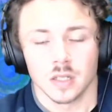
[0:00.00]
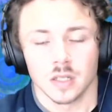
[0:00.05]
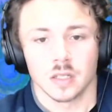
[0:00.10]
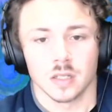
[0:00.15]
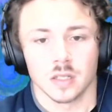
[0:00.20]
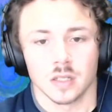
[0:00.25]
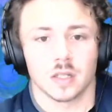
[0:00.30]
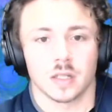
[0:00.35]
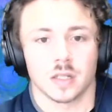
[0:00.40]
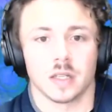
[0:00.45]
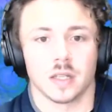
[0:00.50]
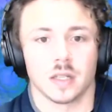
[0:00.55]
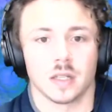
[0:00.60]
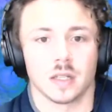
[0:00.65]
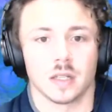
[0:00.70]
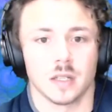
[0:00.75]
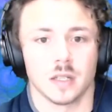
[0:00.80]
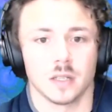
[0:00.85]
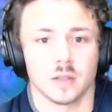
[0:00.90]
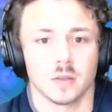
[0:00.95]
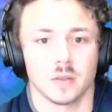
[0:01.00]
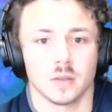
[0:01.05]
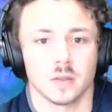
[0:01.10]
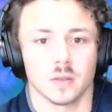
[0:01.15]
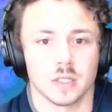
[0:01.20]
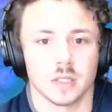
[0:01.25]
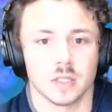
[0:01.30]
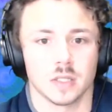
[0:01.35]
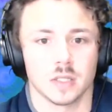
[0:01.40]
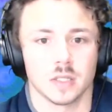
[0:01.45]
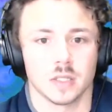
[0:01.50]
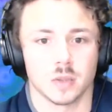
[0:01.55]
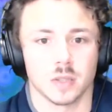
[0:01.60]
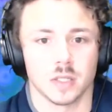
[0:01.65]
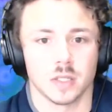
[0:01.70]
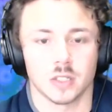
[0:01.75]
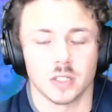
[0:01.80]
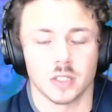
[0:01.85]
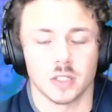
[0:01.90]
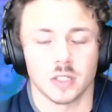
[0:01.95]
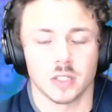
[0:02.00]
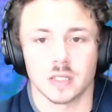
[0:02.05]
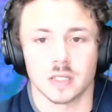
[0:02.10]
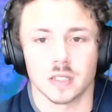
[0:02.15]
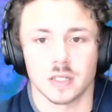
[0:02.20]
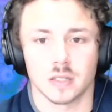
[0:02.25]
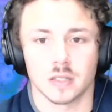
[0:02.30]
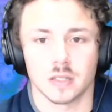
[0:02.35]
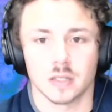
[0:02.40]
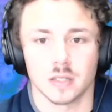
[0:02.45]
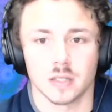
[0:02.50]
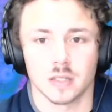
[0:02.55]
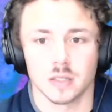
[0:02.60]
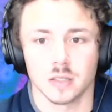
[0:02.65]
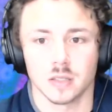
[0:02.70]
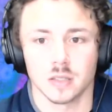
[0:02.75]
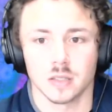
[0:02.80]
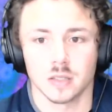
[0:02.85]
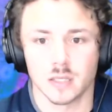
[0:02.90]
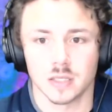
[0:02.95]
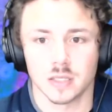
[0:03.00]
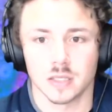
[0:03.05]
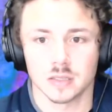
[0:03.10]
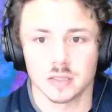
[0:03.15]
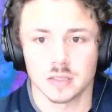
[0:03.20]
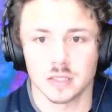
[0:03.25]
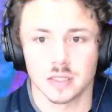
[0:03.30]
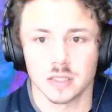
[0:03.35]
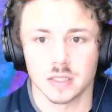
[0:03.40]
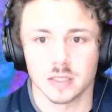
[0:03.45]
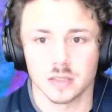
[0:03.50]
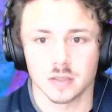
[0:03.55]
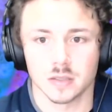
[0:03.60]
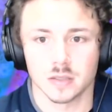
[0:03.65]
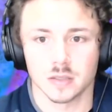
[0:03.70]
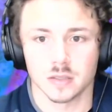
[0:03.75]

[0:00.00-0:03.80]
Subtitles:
Okay, now what else do we want to test out? I want to test out